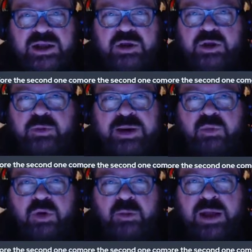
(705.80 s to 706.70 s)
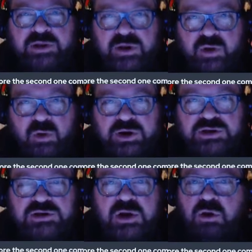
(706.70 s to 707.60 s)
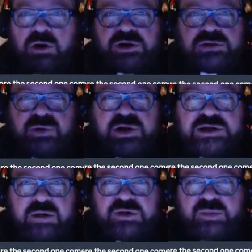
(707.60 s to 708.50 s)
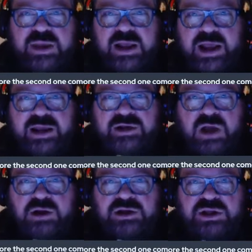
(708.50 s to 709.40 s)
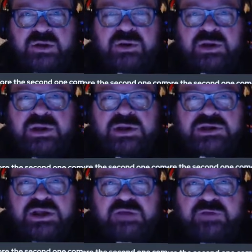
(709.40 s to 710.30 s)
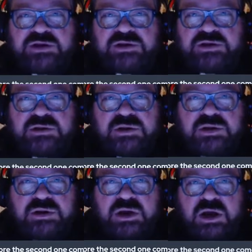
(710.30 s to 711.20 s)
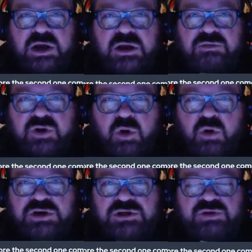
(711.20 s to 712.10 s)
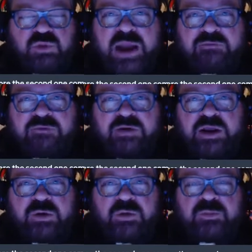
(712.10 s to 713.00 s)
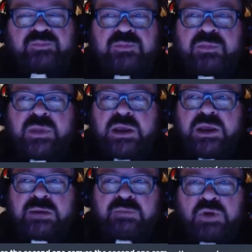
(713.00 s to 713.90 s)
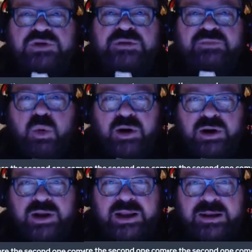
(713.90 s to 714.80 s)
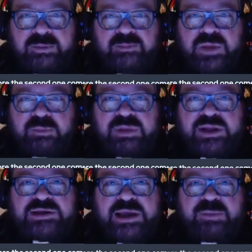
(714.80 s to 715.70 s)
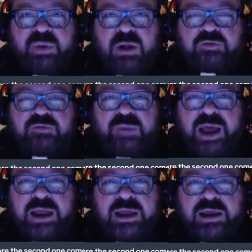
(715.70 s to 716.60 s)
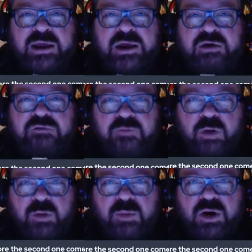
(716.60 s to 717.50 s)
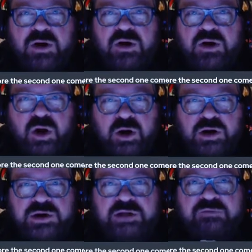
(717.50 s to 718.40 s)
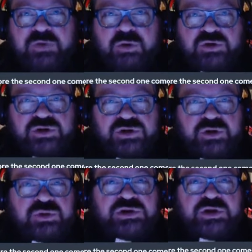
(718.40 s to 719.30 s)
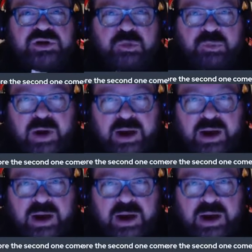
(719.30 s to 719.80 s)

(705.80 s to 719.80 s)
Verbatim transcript: and you can read more about the course, or just reach out to me and I can talk to you, see if it's uh, the course is right for you. Most importantly, please keep all of my former, current, and future students in your